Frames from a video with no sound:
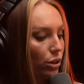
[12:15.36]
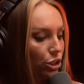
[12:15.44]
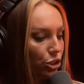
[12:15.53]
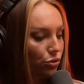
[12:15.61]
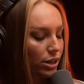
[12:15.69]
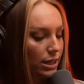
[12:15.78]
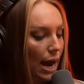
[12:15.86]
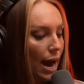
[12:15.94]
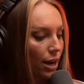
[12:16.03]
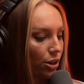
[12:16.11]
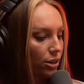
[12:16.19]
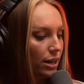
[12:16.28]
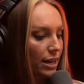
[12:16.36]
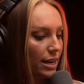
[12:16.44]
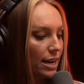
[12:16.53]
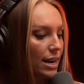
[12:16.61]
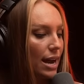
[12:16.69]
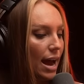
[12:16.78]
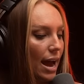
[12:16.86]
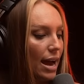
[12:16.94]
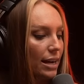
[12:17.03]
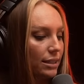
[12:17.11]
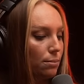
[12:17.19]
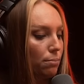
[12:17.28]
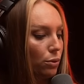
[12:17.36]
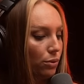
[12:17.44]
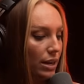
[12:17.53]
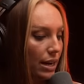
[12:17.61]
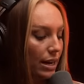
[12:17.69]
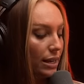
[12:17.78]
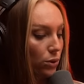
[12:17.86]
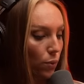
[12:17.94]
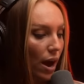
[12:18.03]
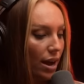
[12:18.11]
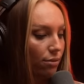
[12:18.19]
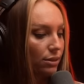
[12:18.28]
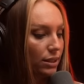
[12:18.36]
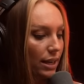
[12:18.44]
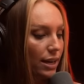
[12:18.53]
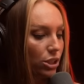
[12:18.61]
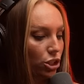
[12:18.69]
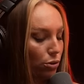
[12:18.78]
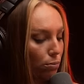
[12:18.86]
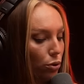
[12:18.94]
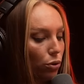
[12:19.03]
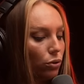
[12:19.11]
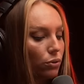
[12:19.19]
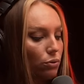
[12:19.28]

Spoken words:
Christian retired, he and Marie, his wife, decided to move